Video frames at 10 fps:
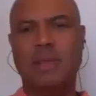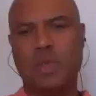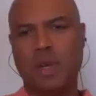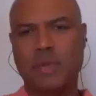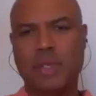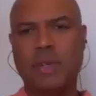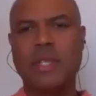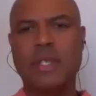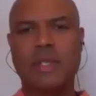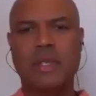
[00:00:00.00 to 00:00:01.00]
sort of
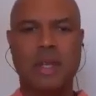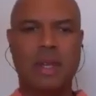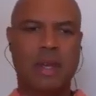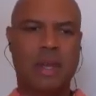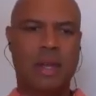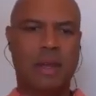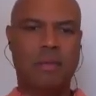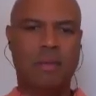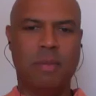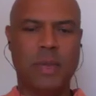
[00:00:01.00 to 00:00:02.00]
service,
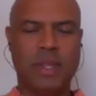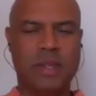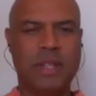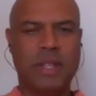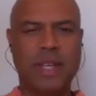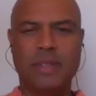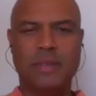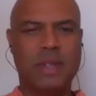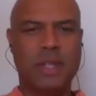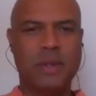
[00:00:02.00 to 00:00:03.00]
but there's a level
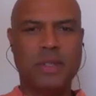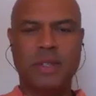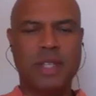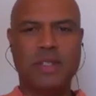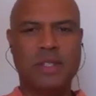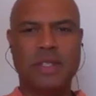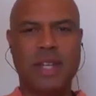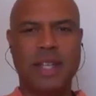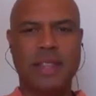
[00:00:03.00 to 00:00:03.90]
of closure that's just not